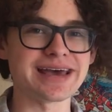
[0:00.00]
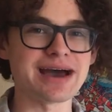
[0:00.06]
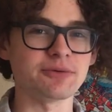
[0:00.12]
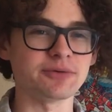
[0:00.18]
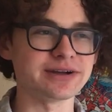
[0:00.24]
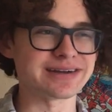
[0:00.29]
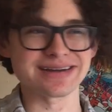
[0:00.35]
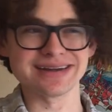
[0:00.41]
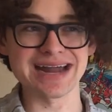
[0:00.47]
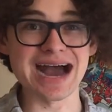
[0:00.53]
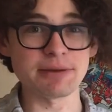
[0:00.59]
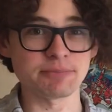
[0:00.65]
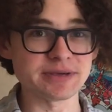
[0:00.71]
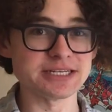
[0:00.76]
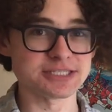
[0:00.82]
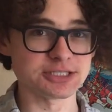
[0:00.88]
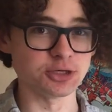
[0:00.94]
that would
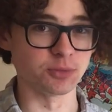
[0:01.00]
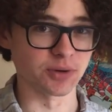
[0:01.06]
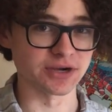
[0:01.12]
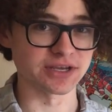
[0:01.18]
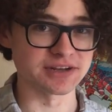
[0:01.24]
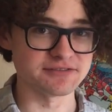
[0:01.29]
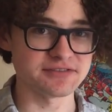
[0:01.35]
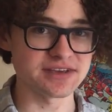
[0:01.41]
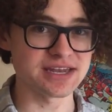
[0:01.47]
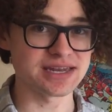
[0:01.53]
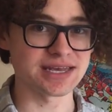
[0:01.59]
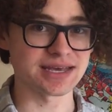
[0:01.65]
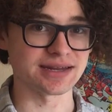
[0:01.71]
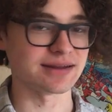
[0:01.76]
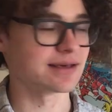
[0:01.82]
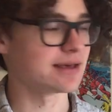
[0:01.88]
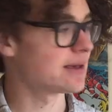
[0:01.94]
not be super
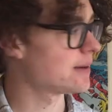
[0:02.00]
convenient.